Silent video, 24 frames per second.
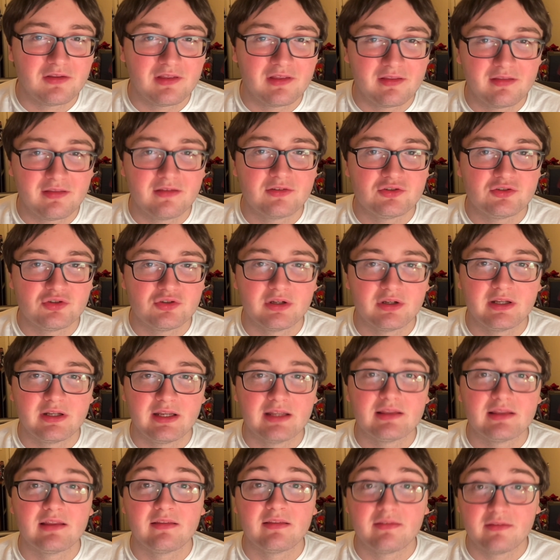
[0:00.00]
They said you're gonna
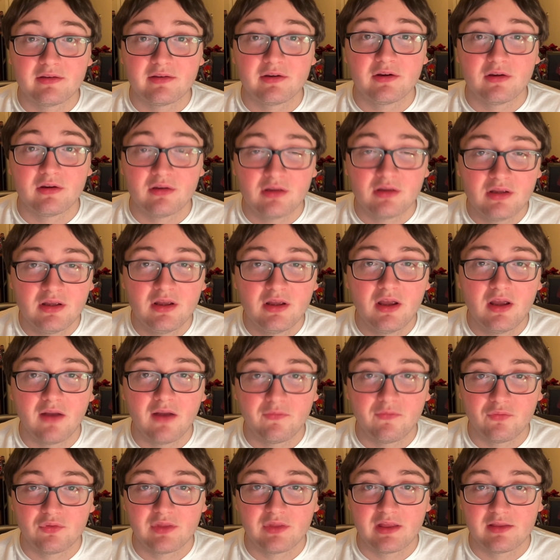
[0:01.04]
get the sticker uh,
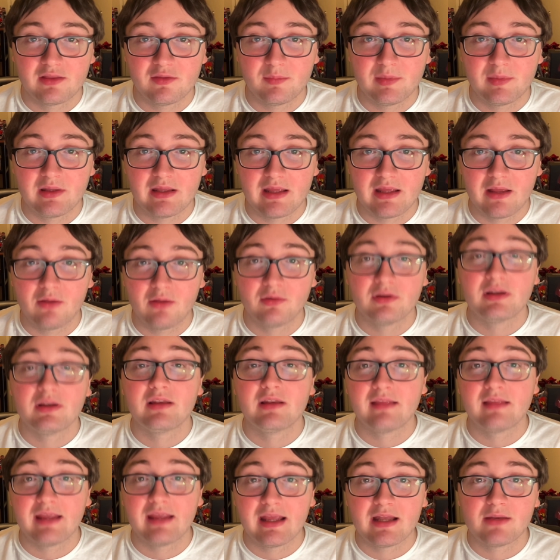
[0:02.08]
for that to be held in
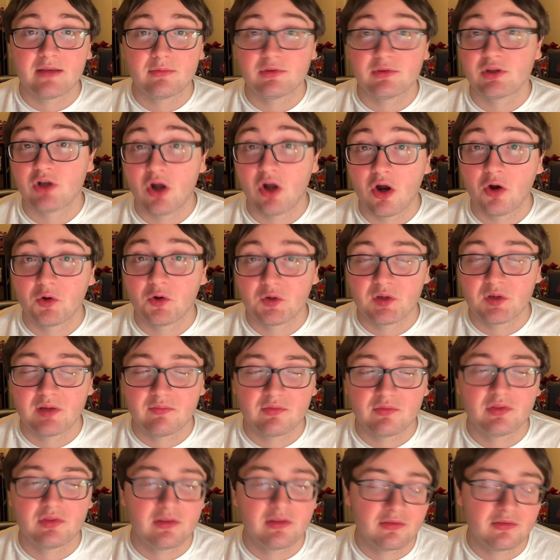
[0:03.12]
his hand with the card and everything.